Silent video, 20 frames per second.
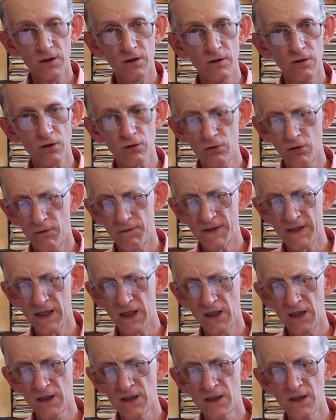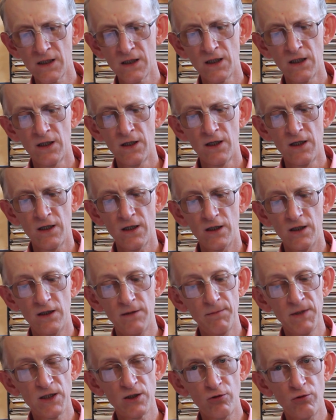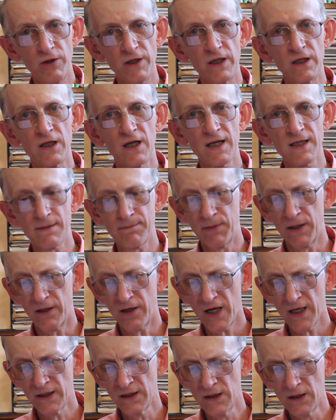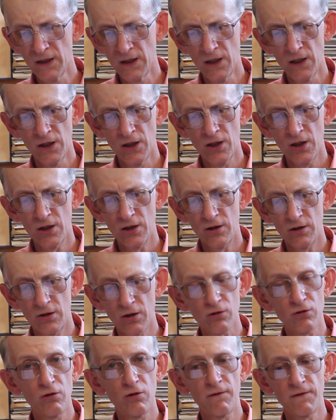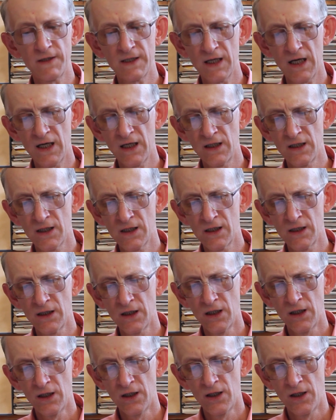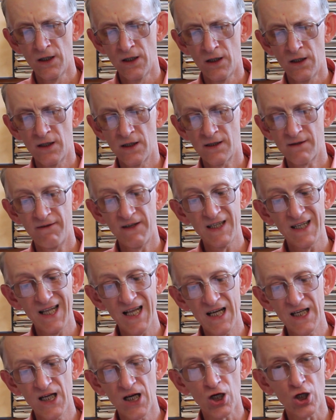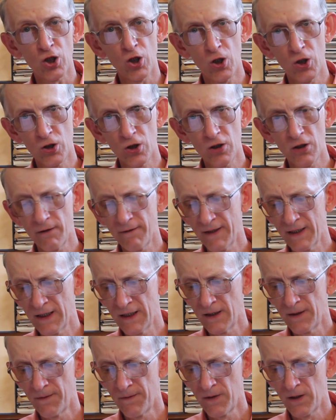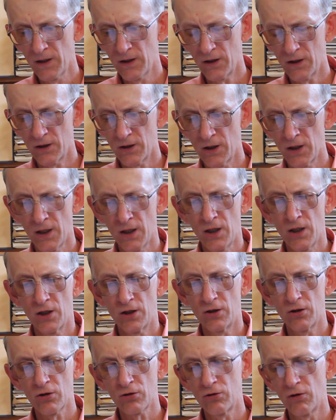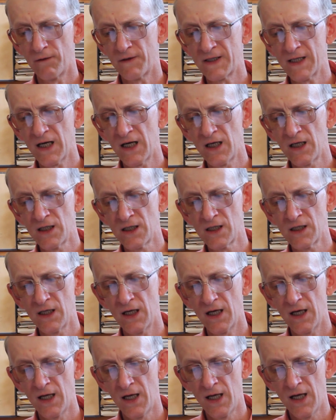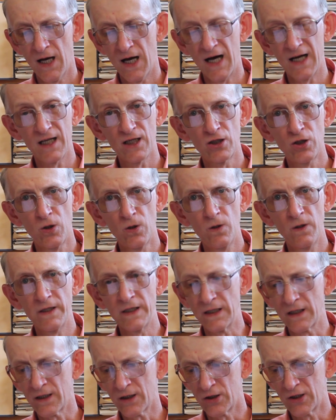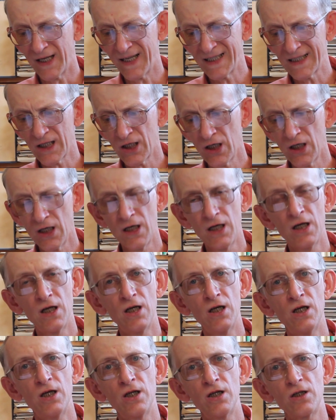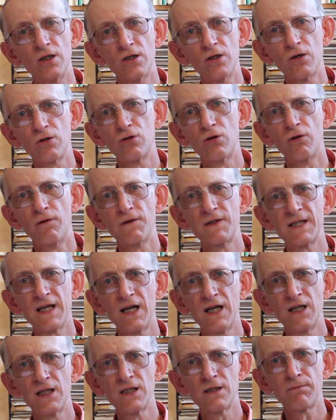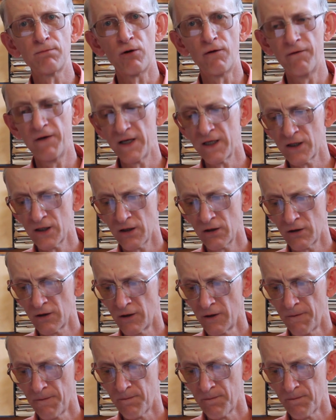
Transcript: Doctor of Science Dmitry Kasparan, Doctor of Science Svetlana Kononova, Doctor of Science Anatoly Kotenko, Doctor of Science Professor